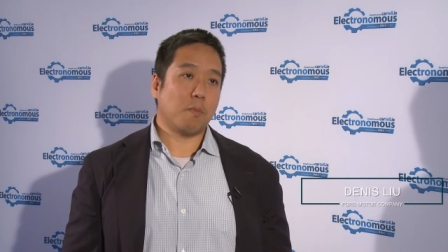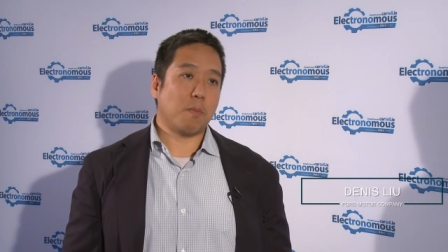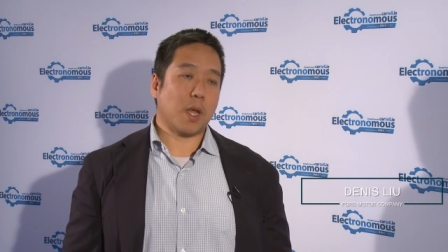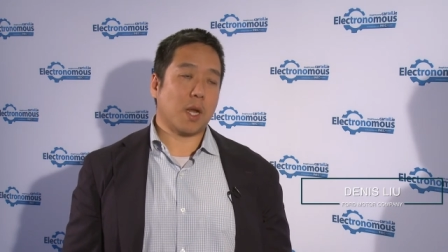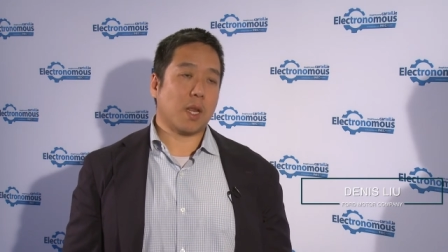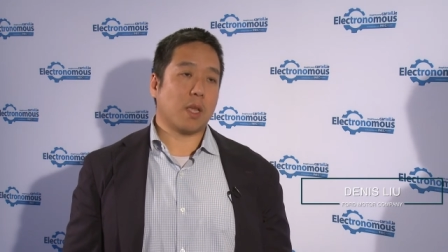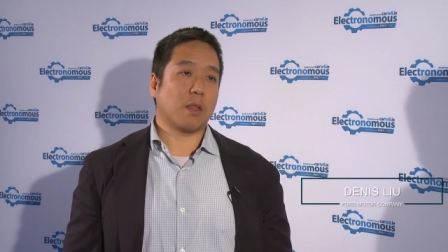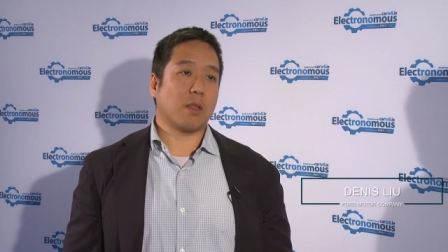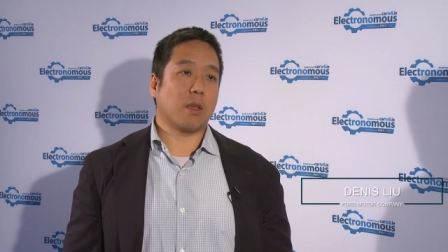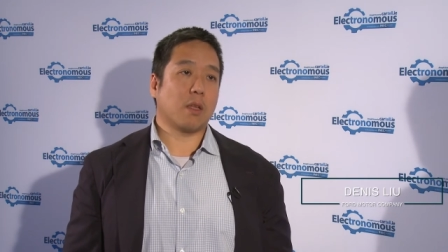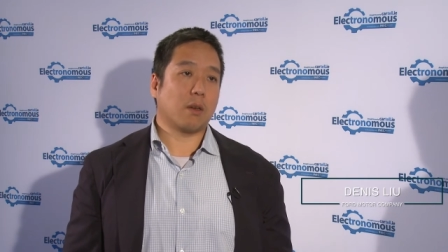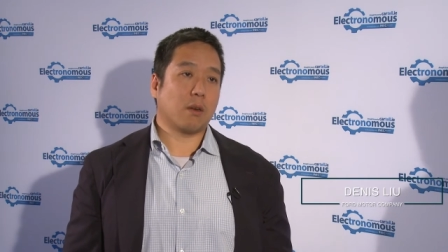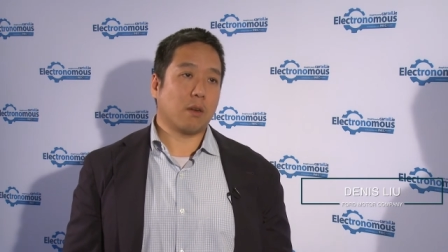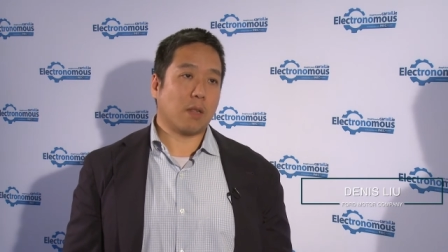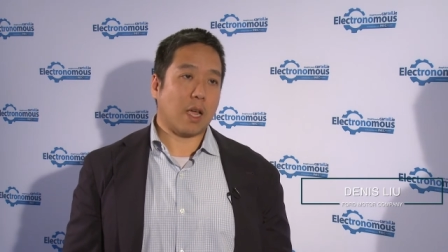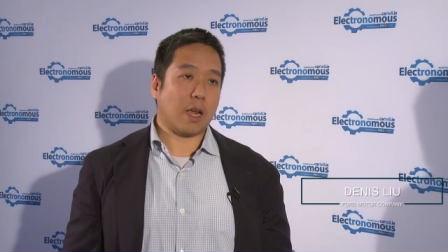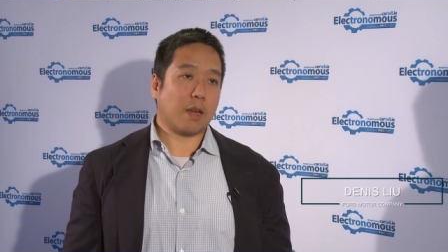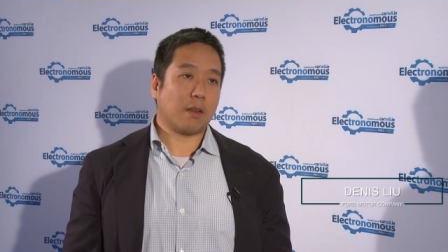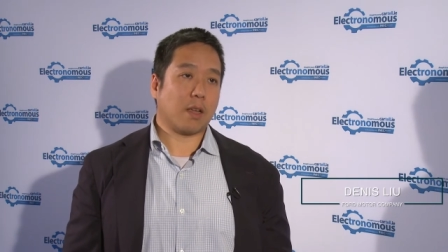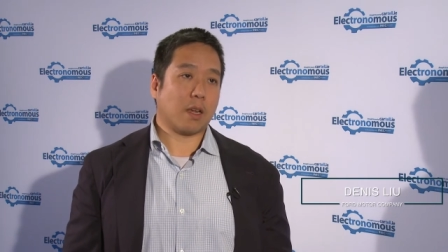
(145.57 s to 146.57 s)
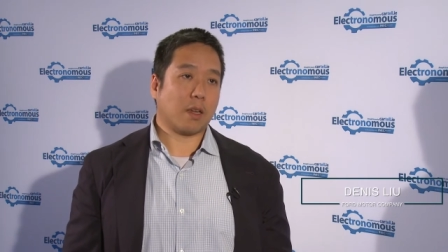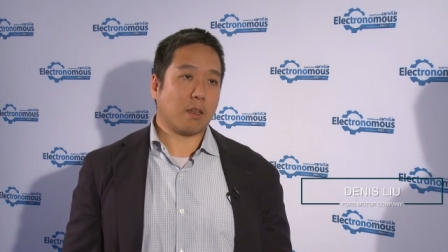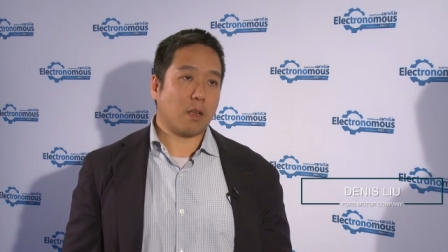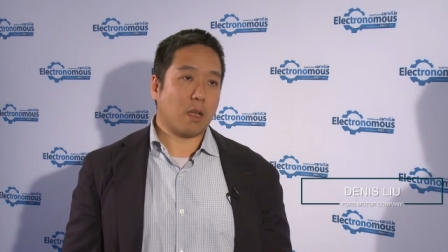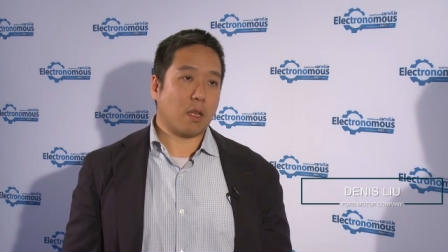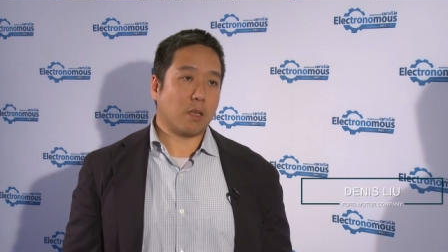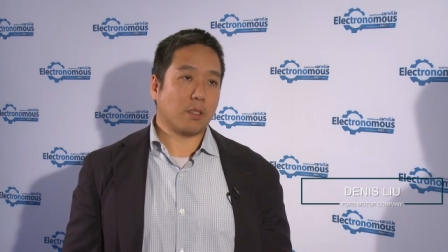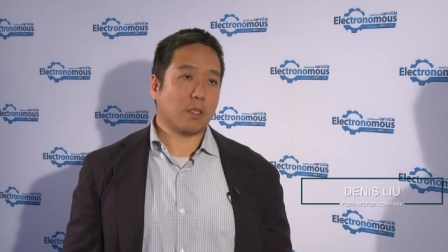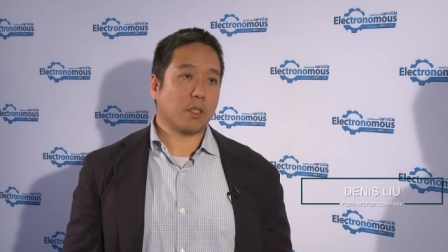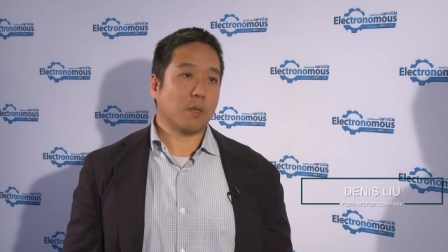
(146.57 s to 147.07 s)
many of the underlying
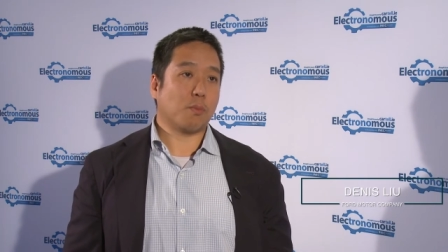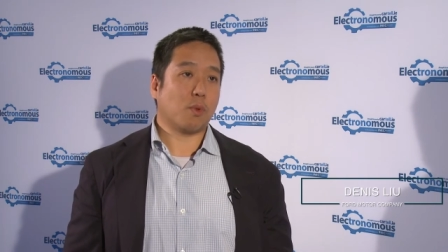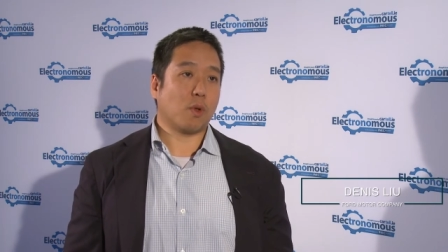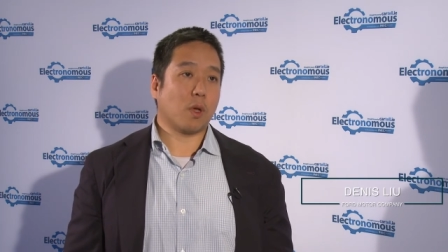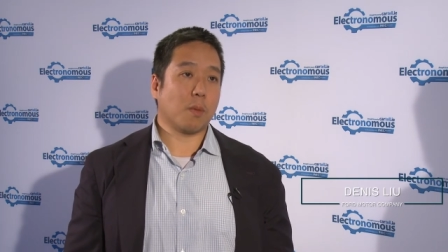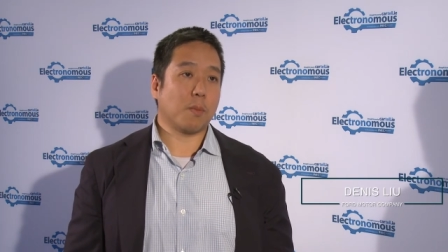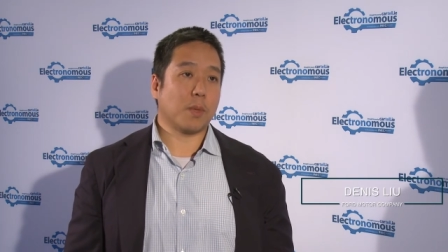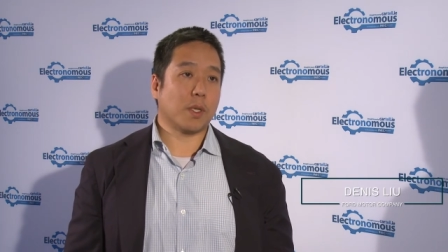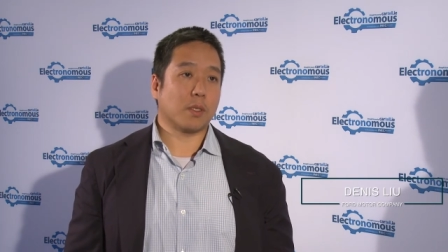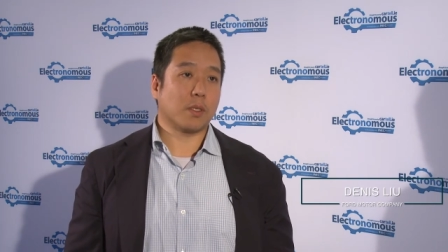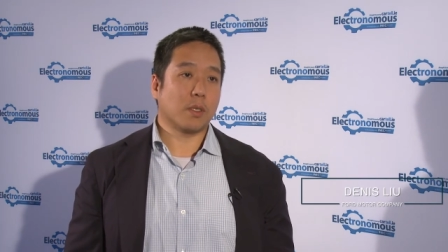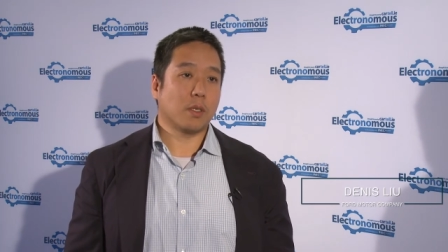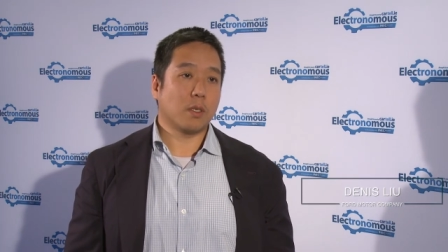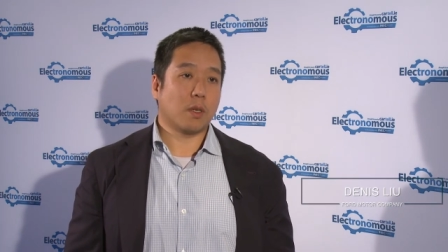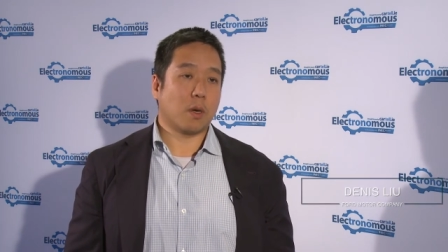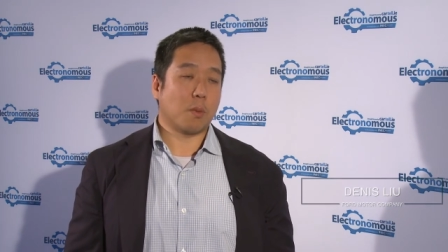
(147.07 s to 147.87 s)
technology and deployments